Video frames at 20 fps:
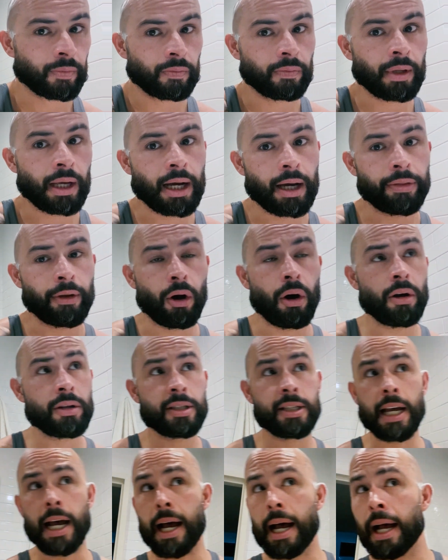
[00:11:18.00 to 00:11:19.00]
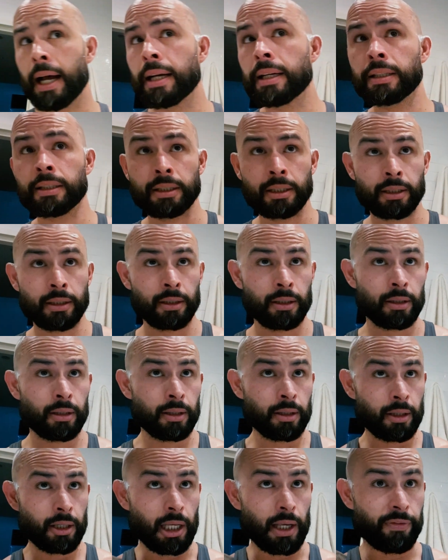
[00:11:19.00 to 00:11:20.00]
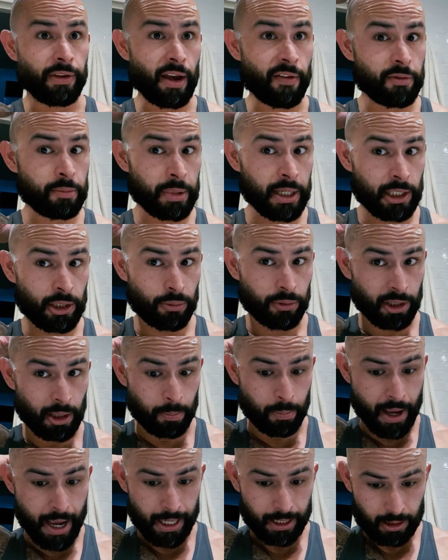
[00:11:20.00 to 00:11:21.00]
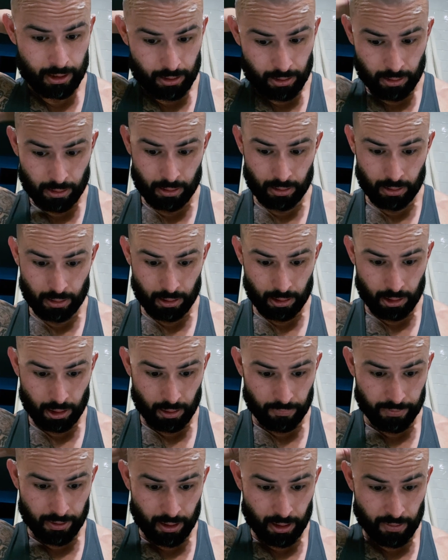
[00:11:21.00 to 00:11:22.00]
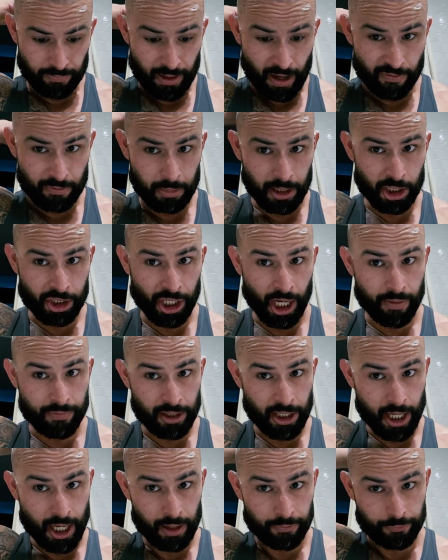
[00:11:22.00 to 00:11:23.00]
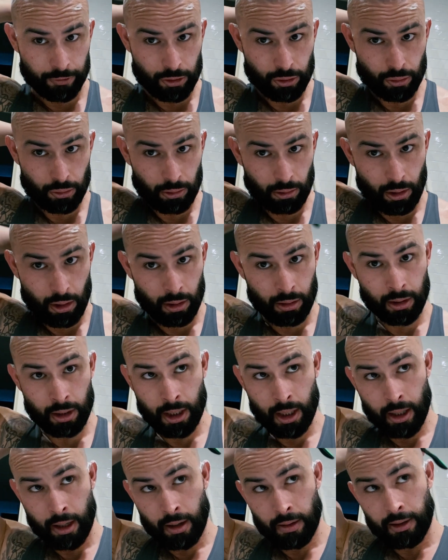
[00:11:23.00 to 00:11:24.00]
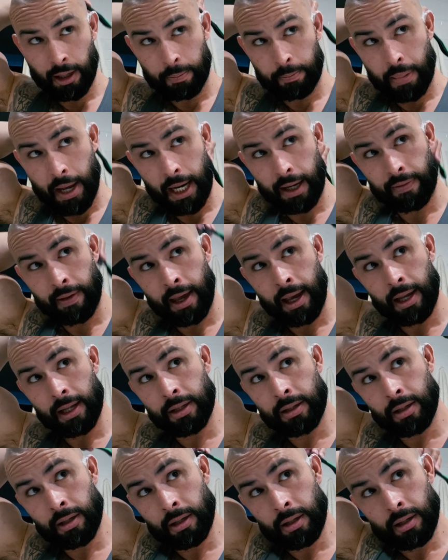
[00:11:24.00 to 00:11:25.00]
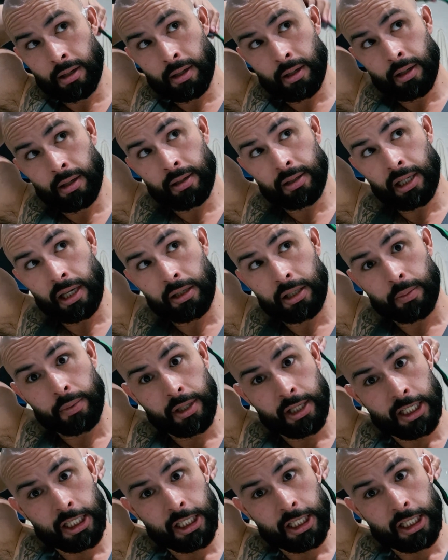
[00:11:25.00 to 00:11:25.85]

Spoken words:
Now the odds are, if you haven't been doing the back, if you haven't been shaving your head for too long, the back of the head seems to be the